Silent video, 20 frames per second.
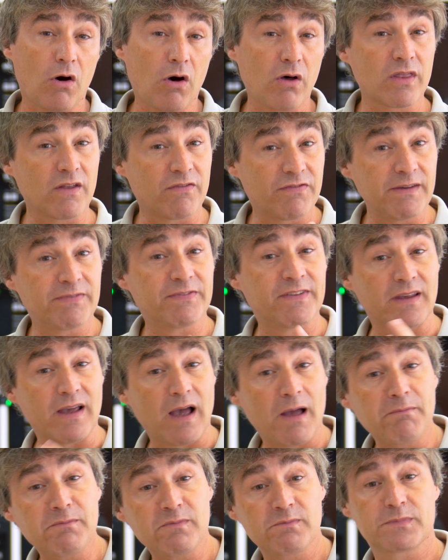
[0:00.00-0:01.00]
other 50
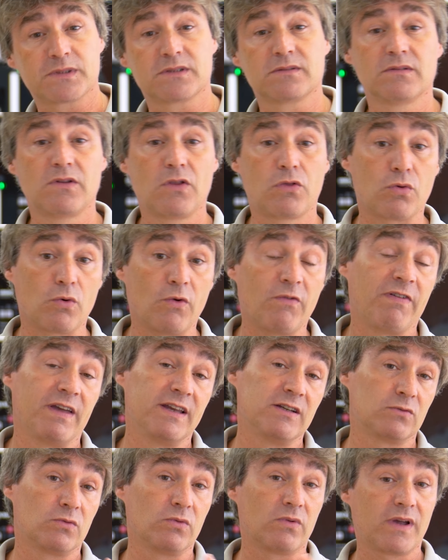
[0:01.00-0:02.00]
amps through
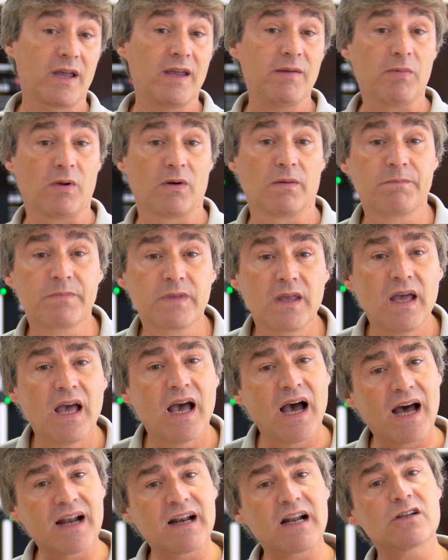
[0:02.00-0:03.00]
phase 2 cable,
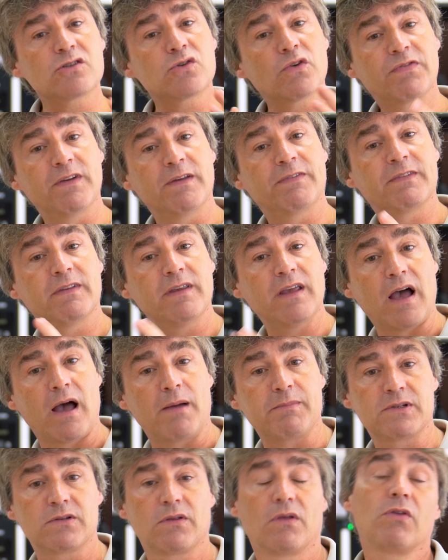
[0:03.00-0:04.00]
and also 50
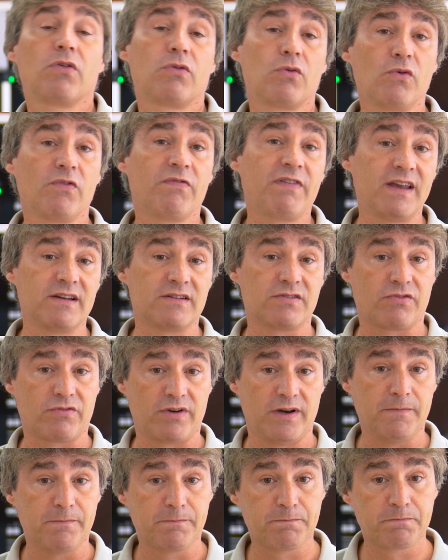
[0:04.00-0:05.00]
amps through phase 3.